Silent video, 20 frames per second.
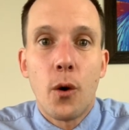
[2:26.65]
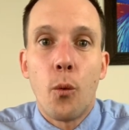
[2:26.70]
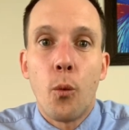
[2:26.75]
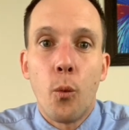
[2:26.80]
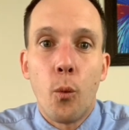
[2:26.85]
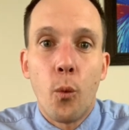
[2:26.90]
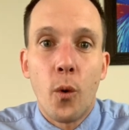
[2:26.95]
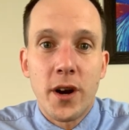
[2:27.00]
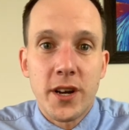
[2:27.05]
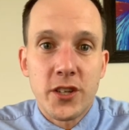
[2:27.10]

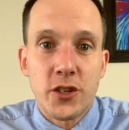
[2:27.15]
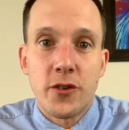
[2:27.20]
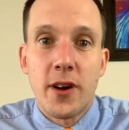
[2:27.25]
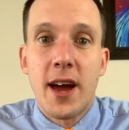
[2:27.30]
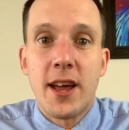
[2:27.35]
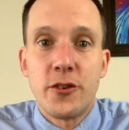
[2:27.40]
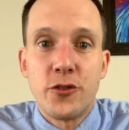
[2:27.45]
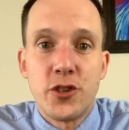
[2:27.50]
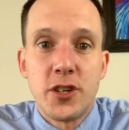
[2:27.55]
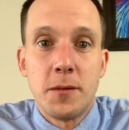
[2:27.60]
what is your
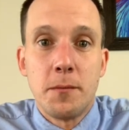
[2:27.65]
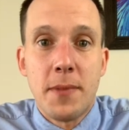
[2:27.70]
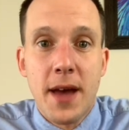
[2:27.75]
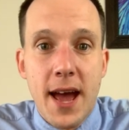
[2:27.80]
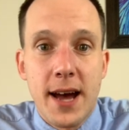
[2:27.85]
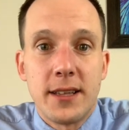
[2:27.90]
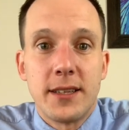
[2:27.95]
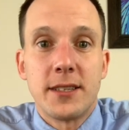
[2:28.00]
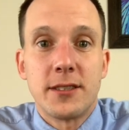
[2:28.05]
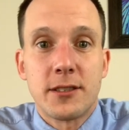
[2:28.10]
energy
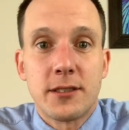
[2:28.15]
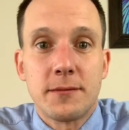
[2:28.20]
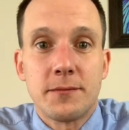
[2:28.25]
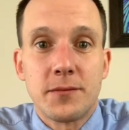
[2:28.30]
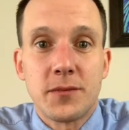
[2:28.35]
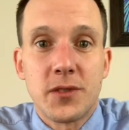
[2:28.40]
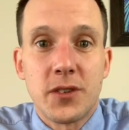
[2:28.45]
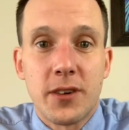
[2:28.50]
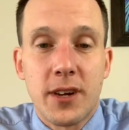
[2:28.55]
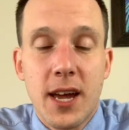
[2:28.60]
balance?
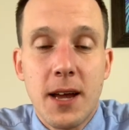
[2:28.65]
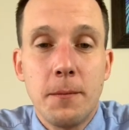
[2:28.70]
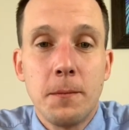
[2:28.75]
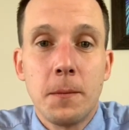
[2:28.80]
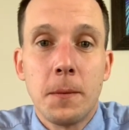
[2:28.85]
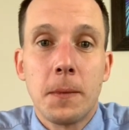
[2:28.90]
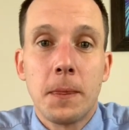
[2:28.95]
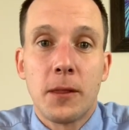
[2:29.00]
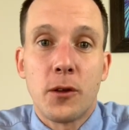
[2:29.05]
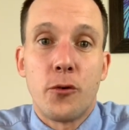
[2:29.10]
Okay,
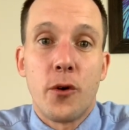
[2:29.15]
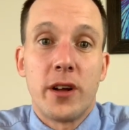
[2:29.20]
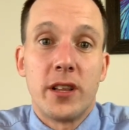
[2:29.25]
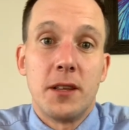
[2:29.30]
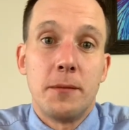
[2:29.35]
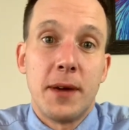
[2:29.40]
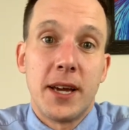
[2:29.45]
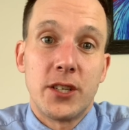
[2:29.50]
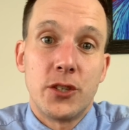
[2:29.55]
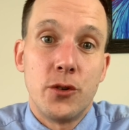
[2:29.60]

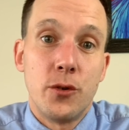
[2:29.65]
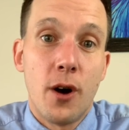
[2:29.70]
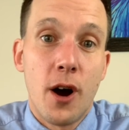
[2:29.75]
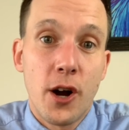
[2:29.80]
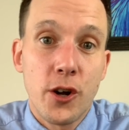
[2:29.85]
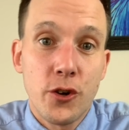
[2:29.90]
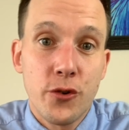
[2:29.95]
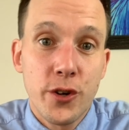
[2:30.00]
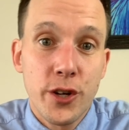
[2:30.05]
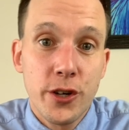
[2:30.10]
ghrelin makes you
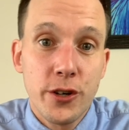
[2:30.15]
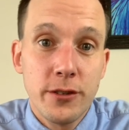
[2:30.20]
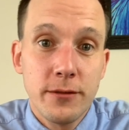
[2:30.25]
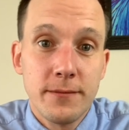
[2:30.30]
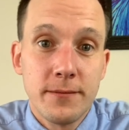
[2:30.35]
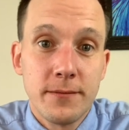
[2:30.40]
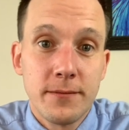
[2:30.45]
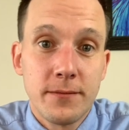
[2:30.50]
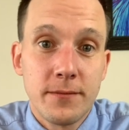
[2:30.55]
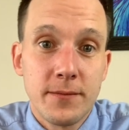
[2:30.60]
hungrier,
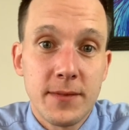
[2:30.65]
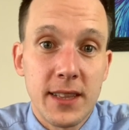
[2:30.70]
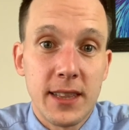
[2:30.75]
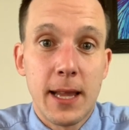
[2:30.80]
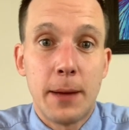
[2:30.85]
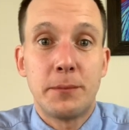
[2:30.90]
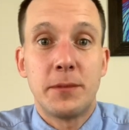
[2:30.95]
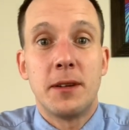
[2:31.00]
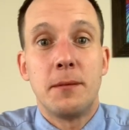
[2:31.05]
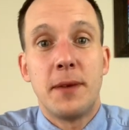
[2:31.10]

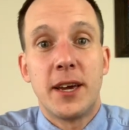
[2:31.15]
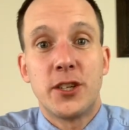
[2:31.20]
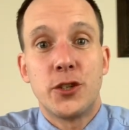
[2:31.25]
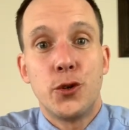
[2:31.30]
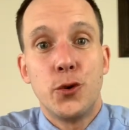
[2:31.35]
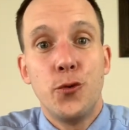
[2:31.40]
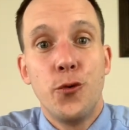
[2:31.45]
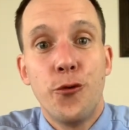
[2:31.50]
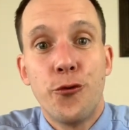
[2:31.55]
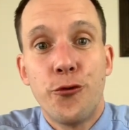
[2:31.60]
leptin makes
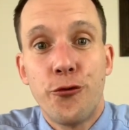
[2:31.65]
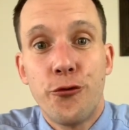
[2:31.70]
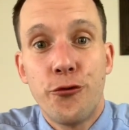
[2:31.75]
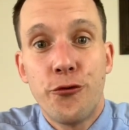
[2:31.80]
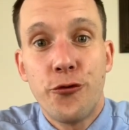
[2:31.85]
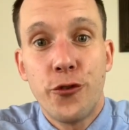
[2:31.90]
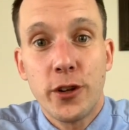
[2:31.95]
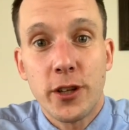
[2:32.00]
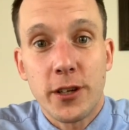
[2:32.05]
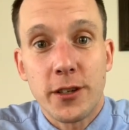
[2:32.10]
you
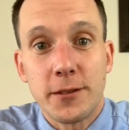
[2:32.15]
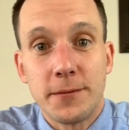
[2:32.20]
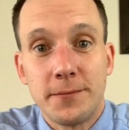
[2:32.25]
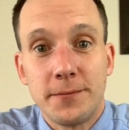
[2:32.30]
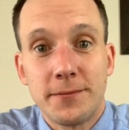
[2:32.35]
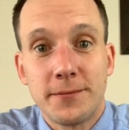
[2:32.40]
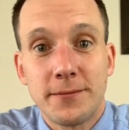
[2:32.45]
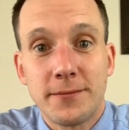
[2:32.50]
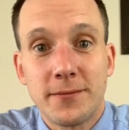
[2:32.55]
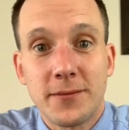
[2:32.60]
fuller.
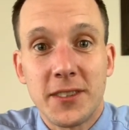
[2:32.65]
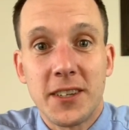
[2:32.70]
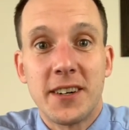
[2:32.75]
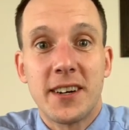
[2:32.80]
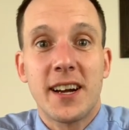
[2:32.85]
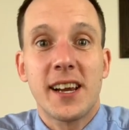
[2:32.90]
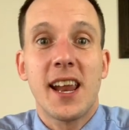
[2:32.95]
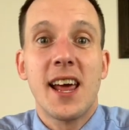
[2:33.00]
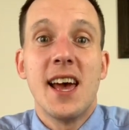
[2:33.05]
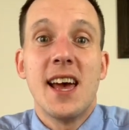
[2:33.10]
All
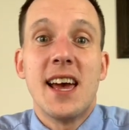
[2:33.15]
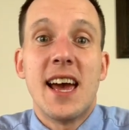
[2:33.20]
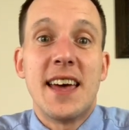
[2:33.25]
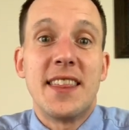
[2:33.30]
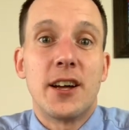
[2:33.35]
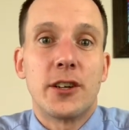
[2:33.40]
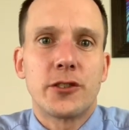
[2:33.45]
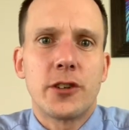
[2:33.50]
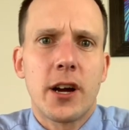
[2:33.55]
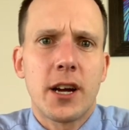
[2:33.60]
right, and
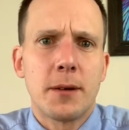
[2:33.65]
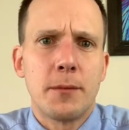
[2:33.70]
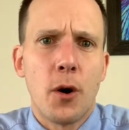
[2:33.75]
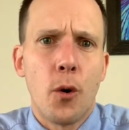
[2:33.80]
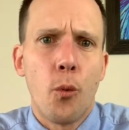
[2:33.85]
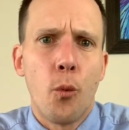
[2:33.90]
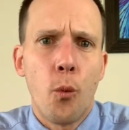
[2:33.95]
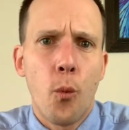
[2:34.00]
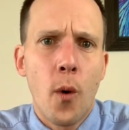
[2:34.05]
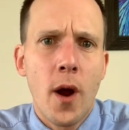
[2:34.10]
I'll talk about
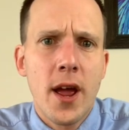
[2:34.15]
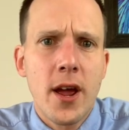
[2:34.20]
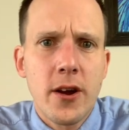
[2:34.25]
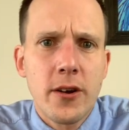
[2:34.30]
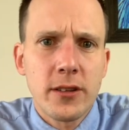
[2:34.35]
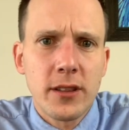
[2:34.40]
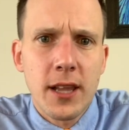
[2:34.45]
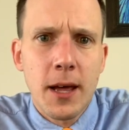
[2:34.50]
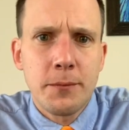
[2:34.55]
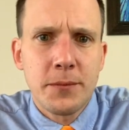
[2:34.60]
where
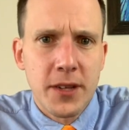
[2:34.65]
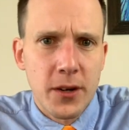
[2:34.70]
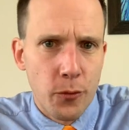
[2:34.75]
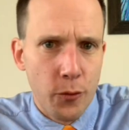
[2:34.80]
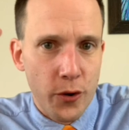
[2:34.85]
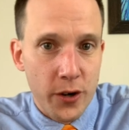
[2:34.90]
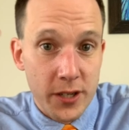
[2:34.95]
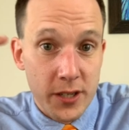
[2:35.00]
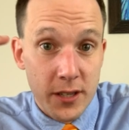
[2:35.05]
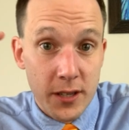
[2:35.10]
leptin
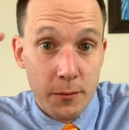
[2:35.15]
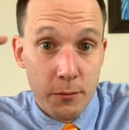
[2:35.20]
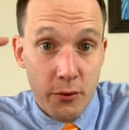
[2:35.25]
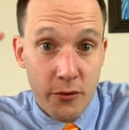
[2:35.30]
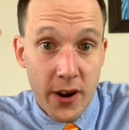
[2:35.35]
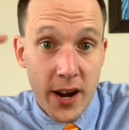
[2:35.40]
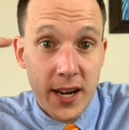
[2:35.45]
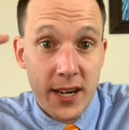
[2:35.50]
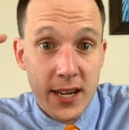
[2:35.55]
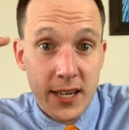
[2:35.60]
works in the
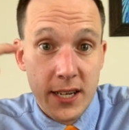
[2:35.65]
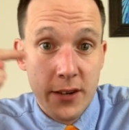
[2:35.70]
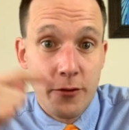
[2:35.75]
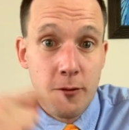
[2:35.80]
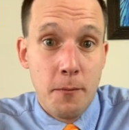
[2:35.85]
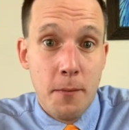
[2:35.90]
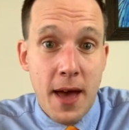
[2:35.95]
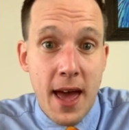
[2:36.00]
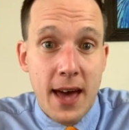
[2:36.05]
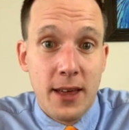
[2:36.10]
brain on
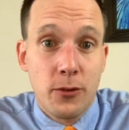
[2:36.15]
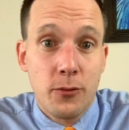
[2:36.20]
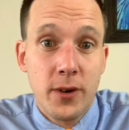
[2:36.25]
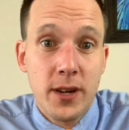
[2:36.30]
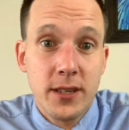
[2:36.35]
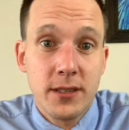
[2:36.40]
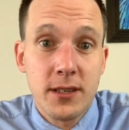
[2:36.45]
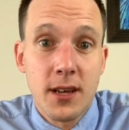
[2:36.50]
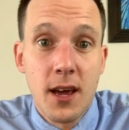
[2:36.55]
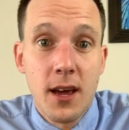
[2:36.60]
different
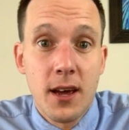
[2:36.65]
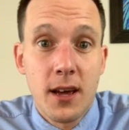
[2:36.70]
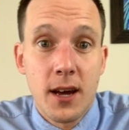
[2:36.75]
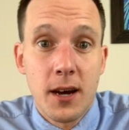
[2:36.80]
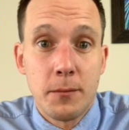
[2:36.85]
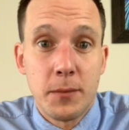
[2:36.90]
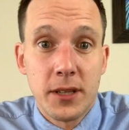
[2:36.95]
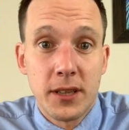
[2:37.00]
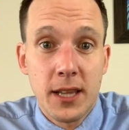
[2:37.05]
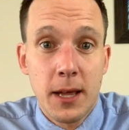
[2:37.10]
pathways,
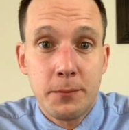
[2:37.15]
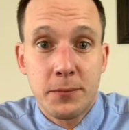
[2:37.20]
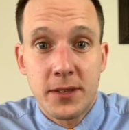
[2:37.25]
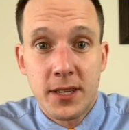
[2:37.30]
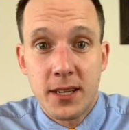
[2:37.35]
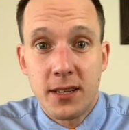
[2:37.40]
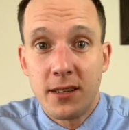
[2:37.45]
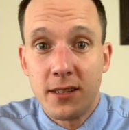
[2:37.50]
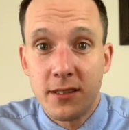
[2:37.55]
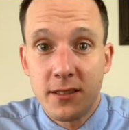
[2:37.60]
but
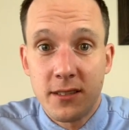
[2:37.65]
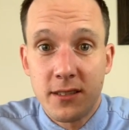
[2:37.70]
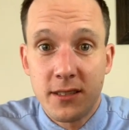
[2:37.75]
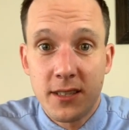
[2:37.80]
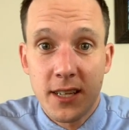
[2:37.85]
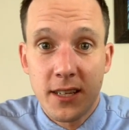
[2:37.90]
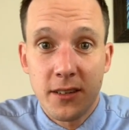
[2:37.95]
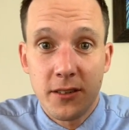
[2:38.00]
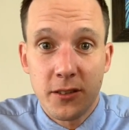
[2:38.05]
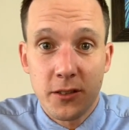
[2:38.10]
leptin
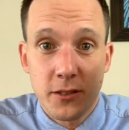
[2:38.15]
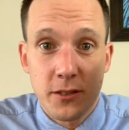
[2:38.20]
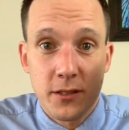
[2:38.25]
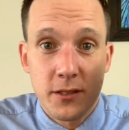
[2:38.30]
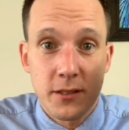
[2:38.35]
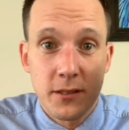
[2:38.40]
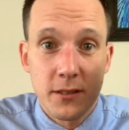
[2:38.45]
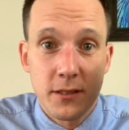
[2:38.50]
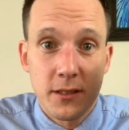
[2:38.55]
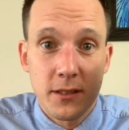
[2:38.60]

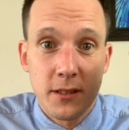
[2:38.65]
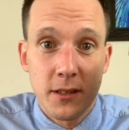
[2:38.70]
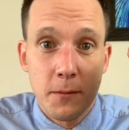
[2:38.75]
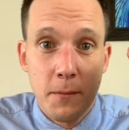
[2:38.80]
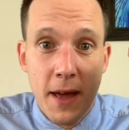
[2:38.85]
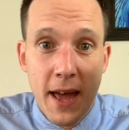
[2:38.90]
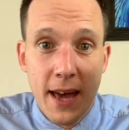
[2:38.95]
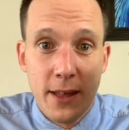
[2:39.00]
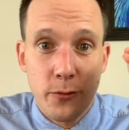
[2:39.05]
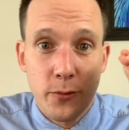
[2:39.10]
signals the
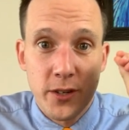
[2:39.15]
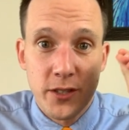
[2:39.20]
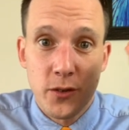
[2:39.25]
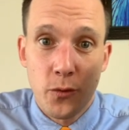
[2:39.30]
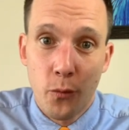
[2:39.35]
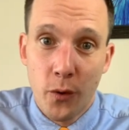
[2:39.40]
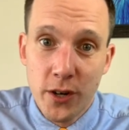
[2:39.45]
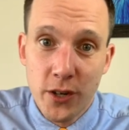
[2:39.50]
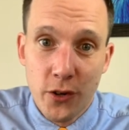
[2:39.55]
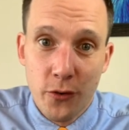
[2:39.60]
pathways in
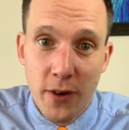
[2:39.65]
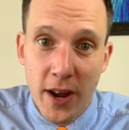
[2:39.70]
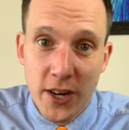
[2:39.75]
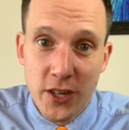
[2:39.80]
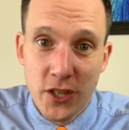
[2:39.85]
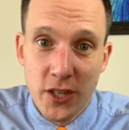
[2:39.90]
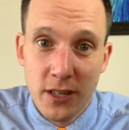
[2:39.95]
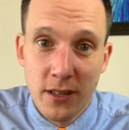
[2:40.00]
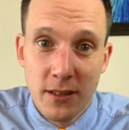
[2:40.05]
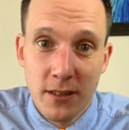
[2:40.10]
one
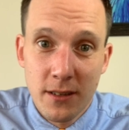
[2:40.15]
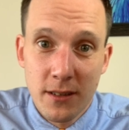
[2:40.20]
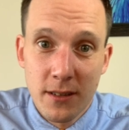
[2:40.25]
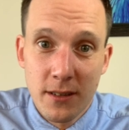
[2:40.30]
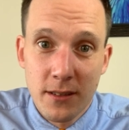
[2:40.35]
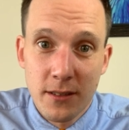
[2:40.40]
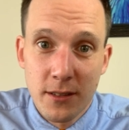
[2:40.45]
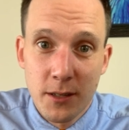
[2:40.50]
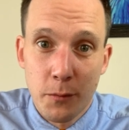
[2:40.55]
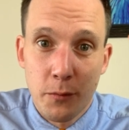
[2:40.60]
direction
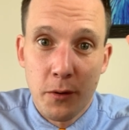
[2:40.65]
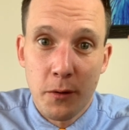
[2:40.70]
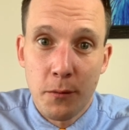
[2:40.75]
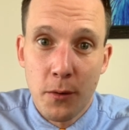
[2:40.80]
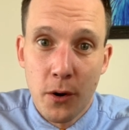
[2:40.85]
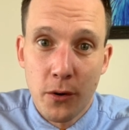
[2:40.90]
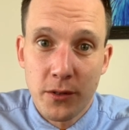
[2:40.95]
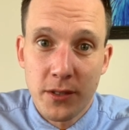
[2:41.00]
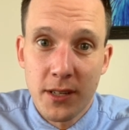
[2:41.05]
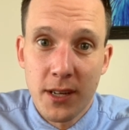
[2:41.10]
to
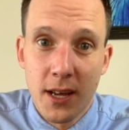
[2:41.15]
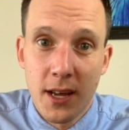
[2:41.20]
promote